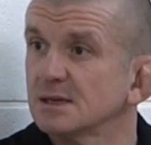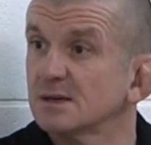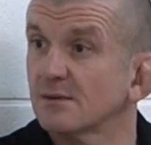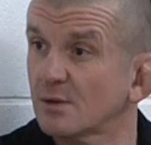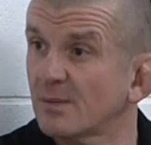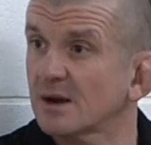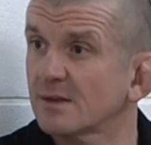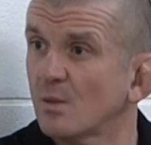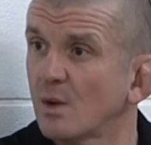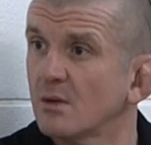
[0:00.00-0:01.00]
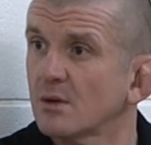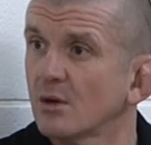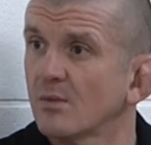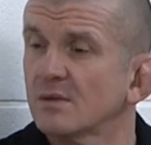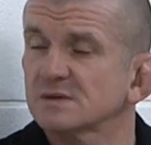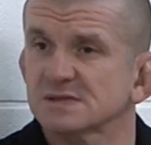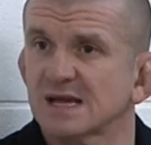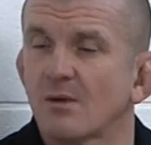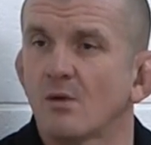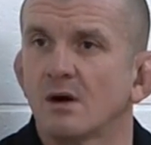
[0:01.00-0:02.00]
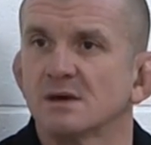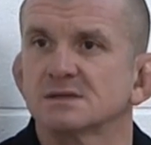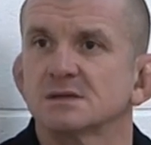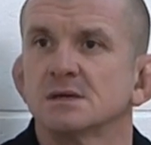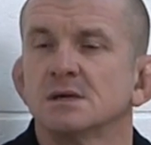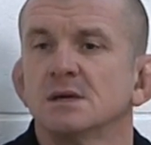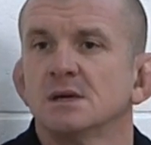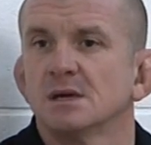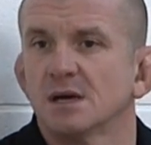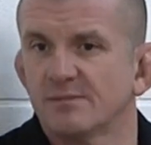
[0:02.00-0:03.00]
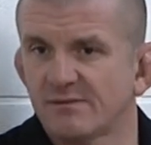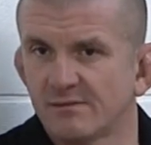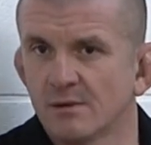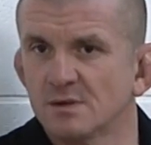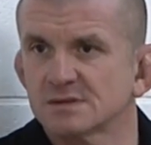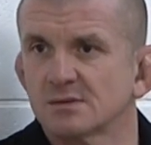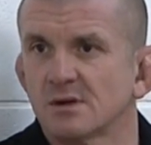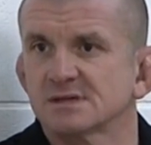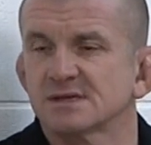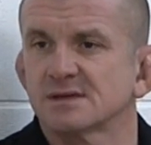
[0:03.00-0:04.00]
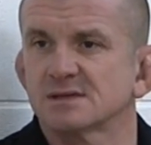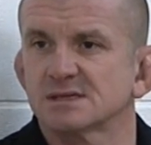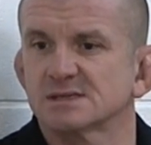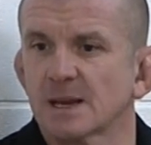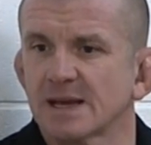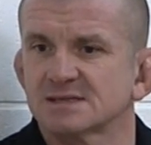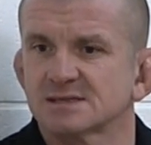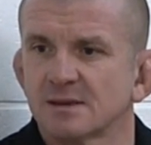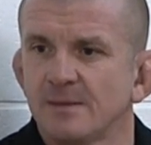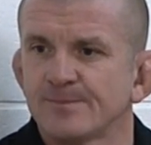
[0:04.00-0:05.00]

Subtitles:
You know, look back at the World Cup, stat-wise and performance-wise. I think there's less